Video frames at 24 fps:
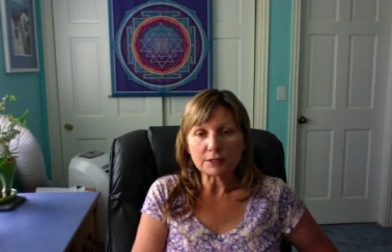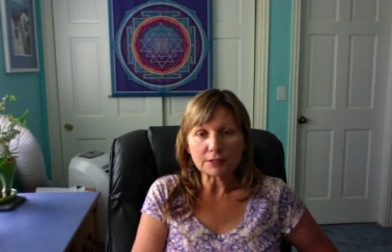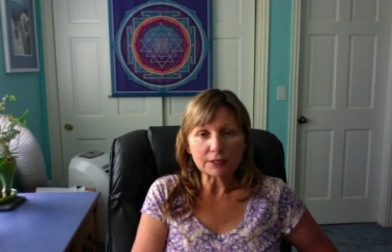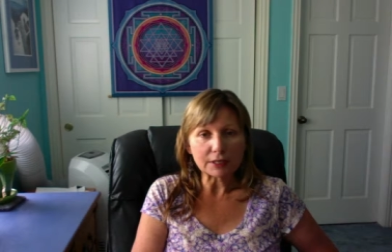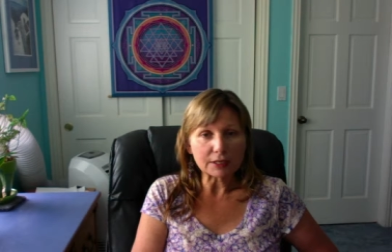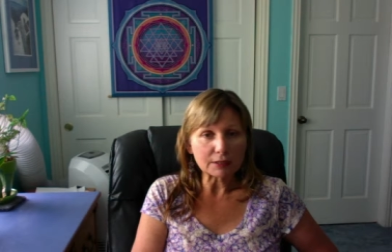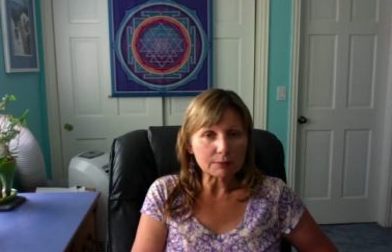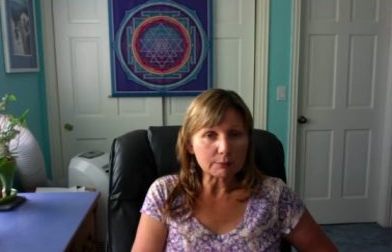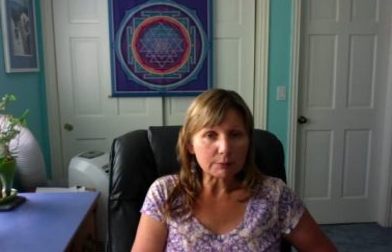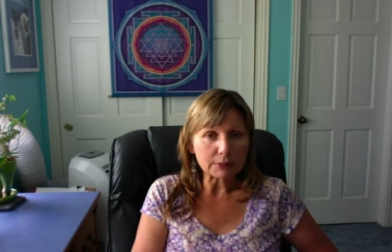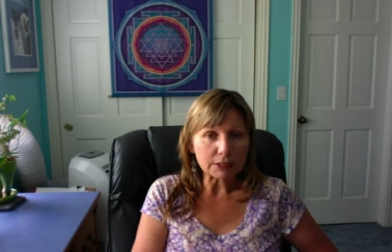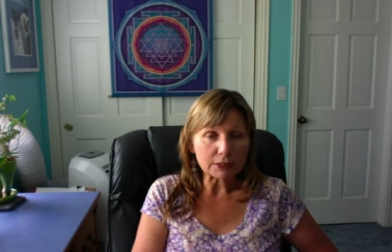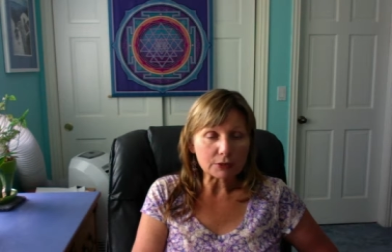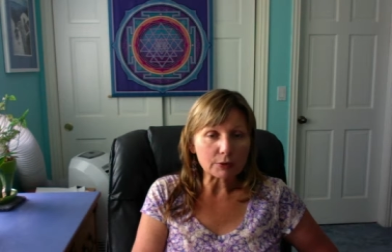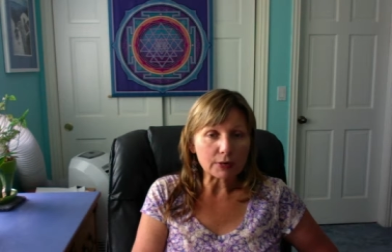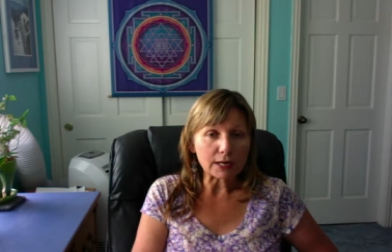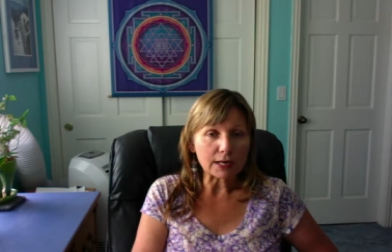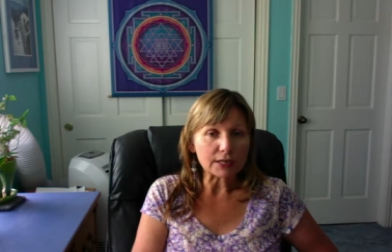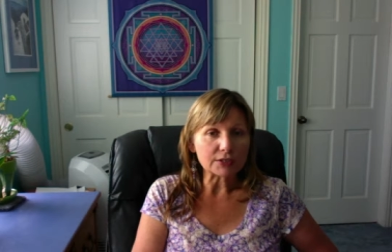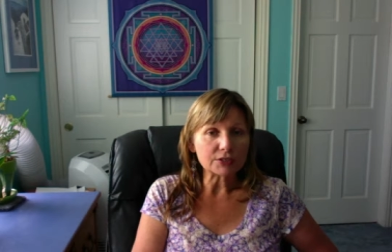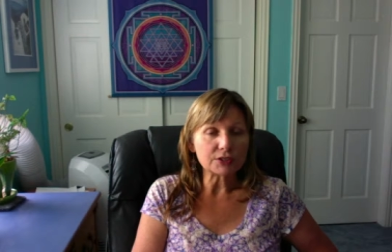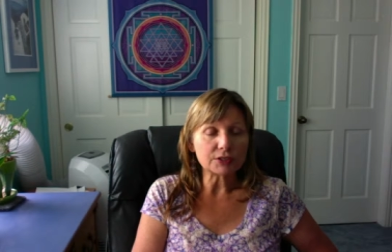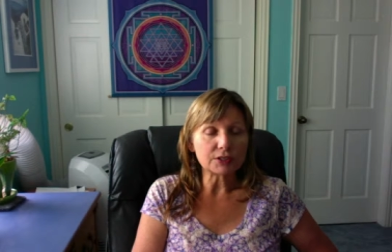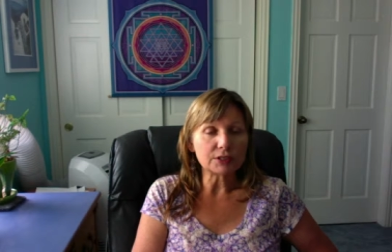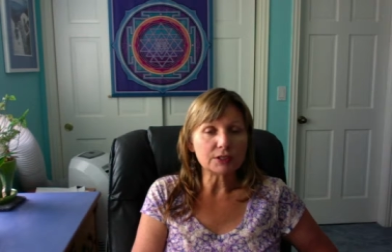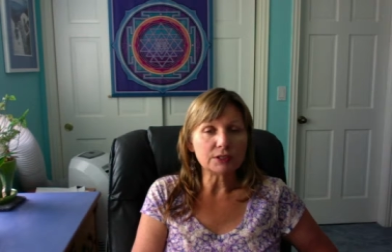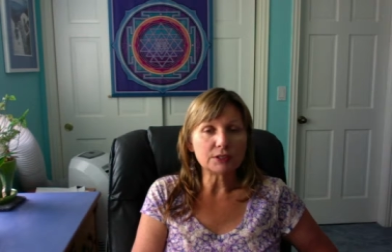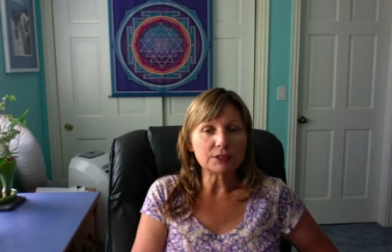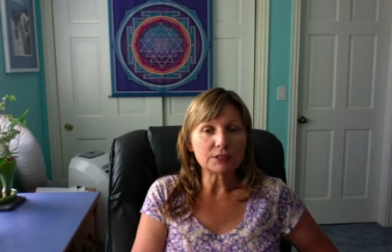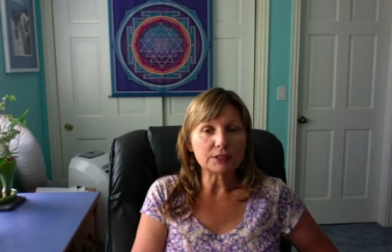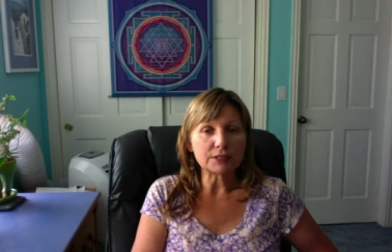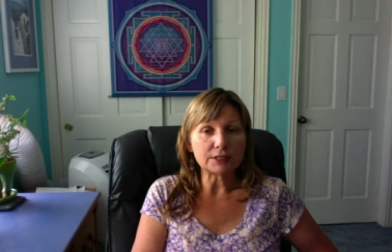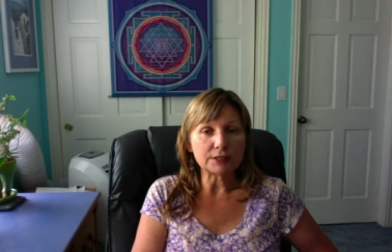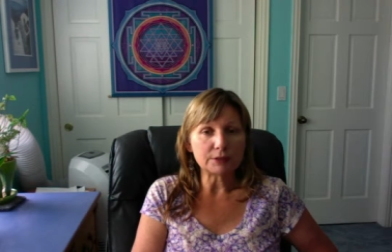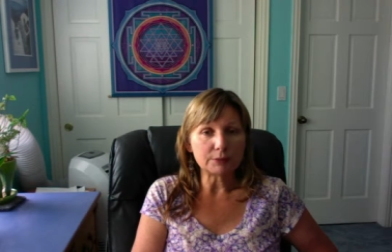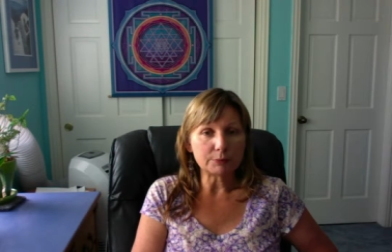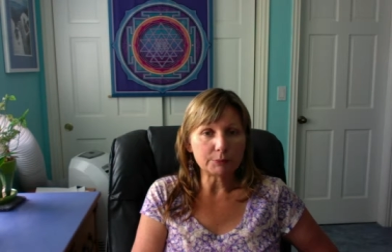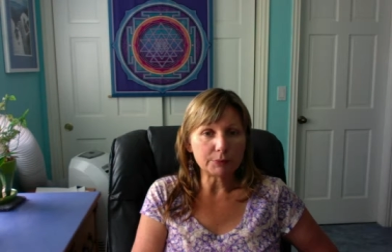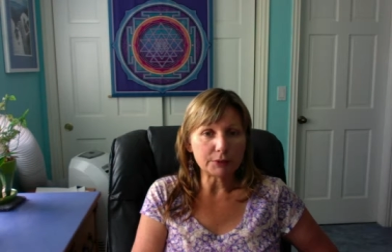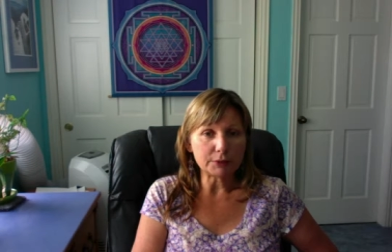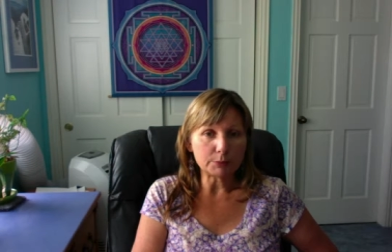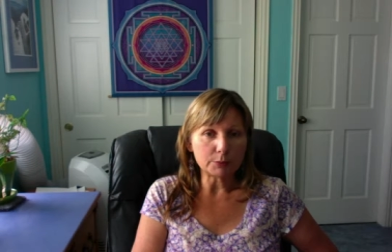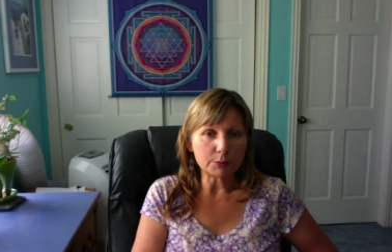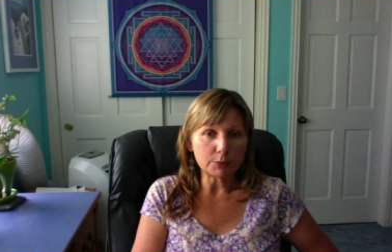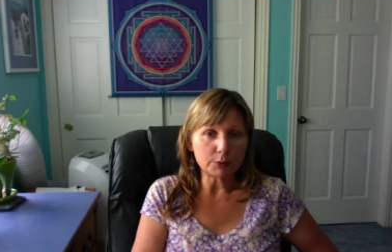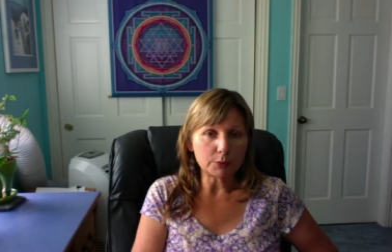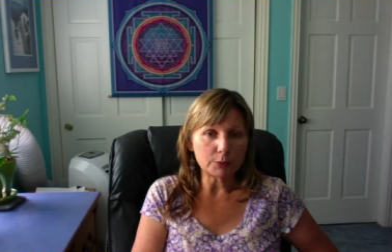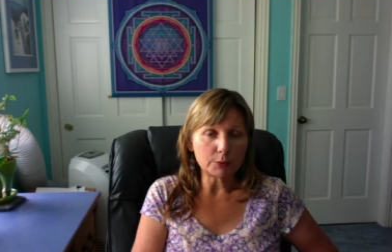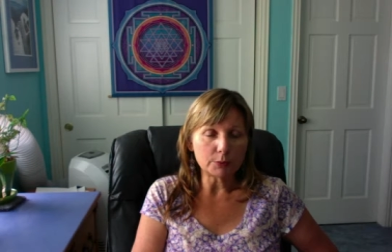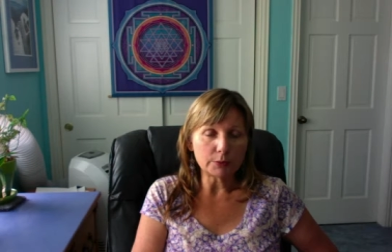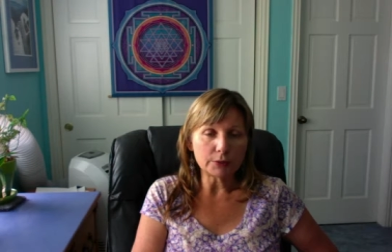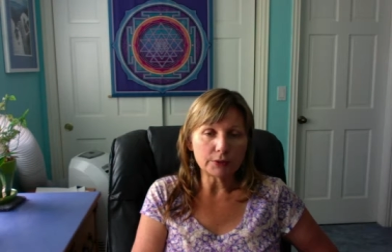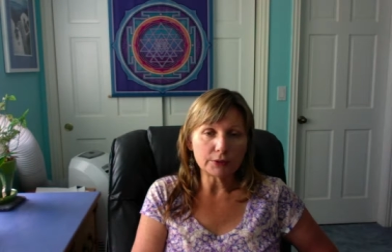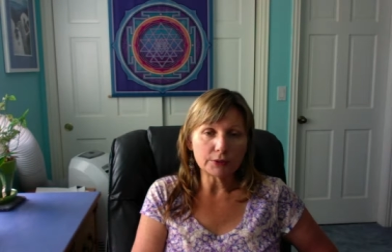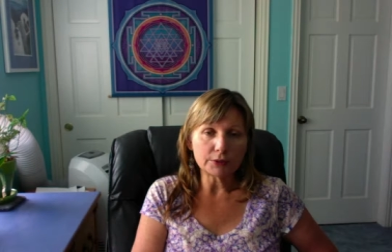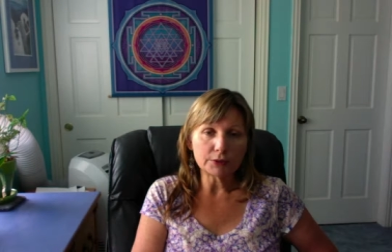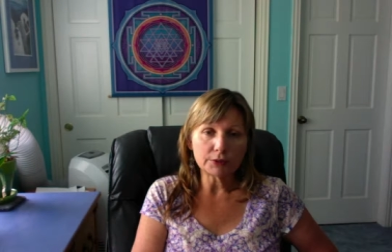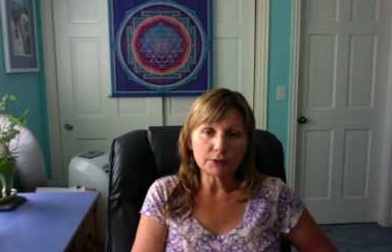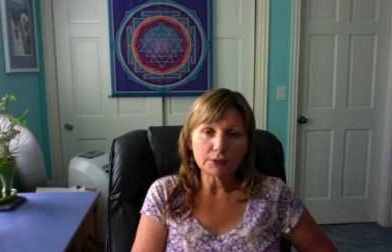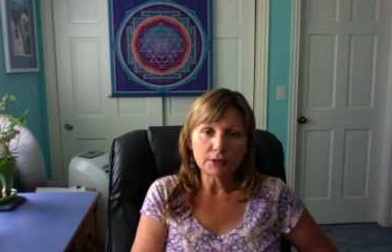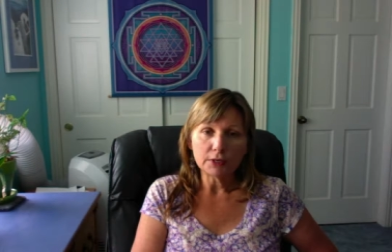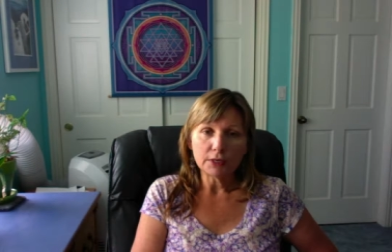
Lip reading: like amino acids to help people with